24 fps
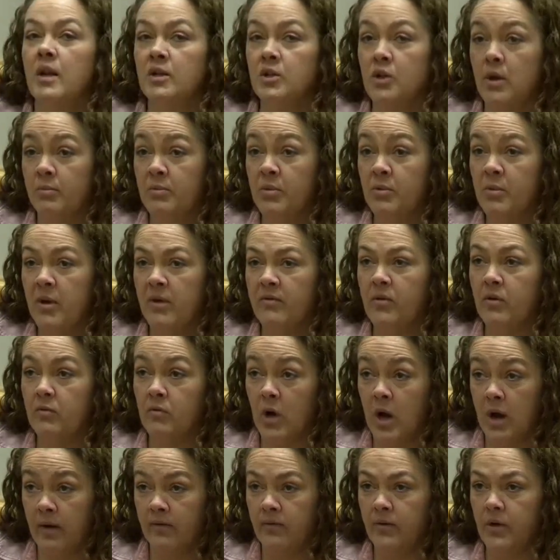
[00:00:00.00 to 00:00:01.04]
One of Randle L.'s
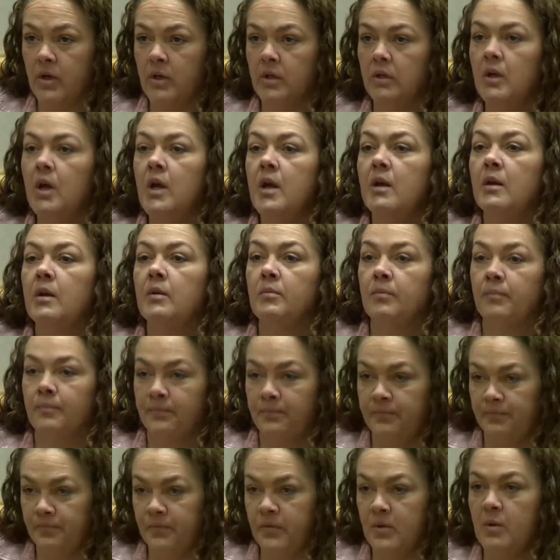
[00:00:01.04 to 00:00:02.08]
friends, Shannon
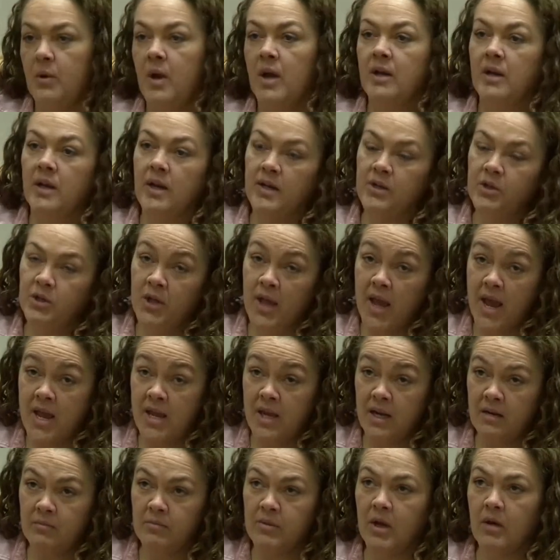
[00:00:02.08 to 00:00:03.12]
Wingate, testified that she
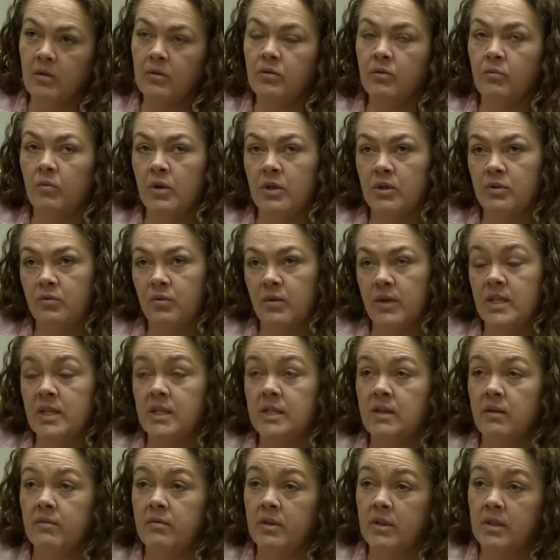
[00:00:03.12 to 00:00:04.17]
knew he was a drug
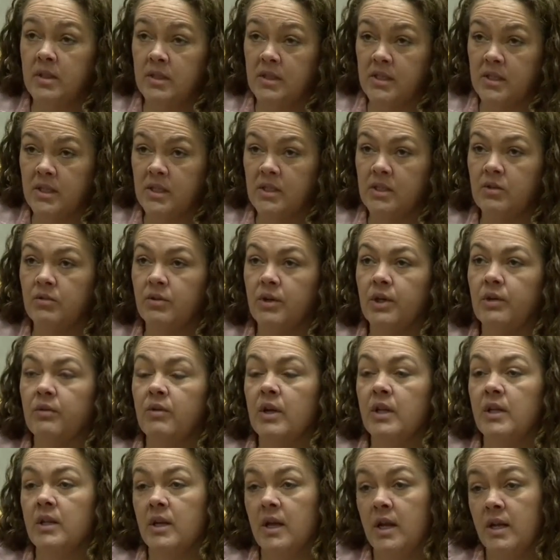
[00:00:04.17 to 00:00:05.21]
dealer and that he sold
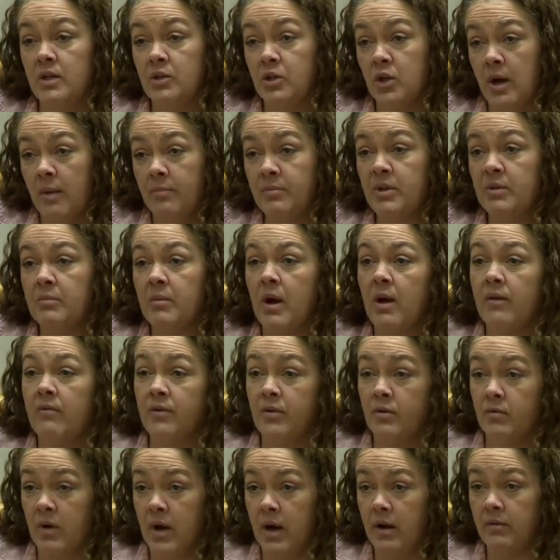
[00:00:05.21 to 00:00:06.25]
weed, pills, and
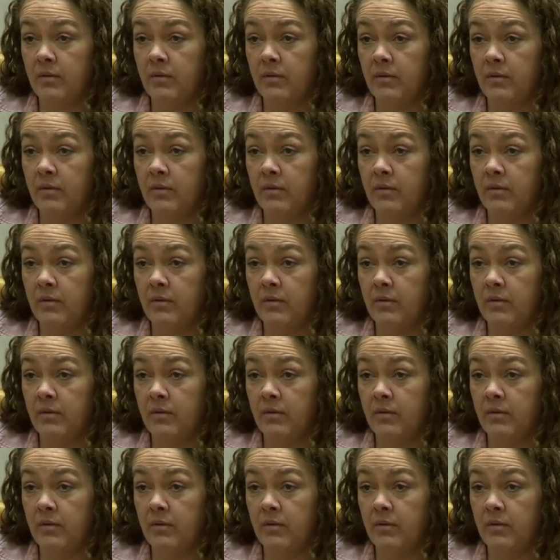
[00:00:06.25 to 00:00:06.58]
cocaine.